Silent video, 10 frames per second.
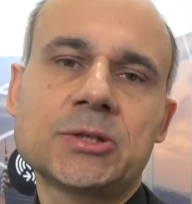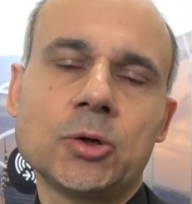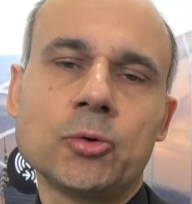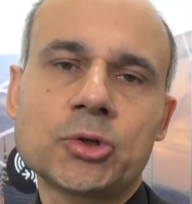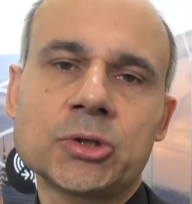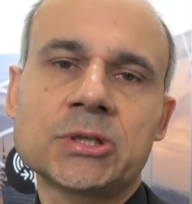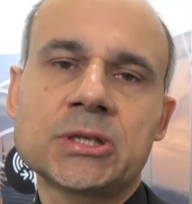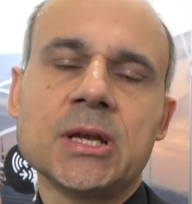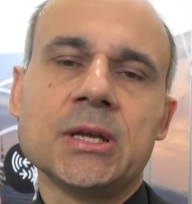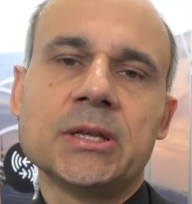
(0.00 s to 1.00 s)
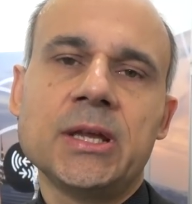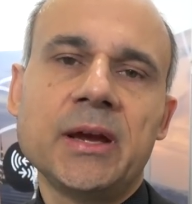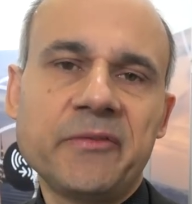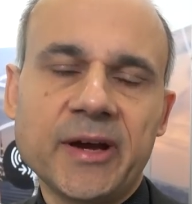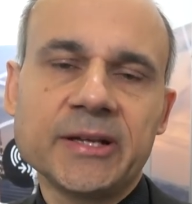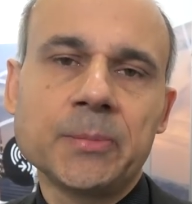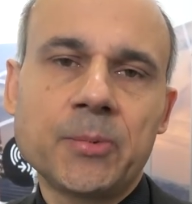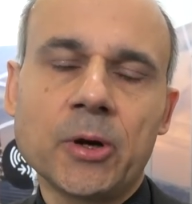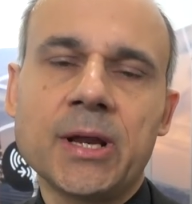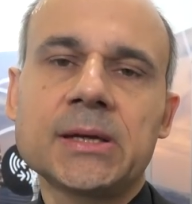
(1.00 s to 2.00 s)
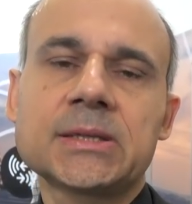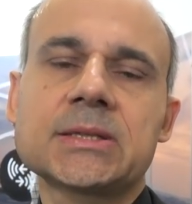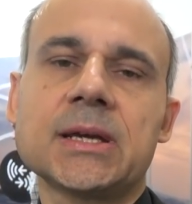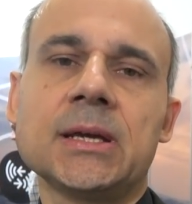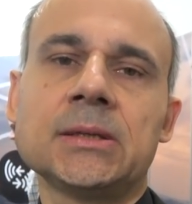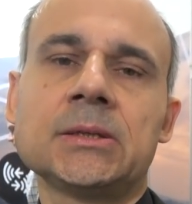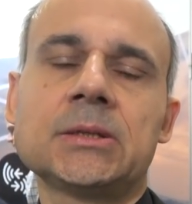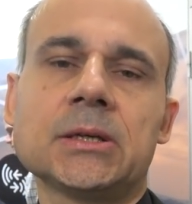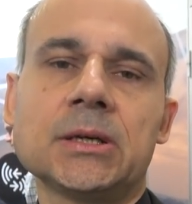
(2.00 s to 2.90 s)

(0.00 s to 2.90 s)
solutions their final products, and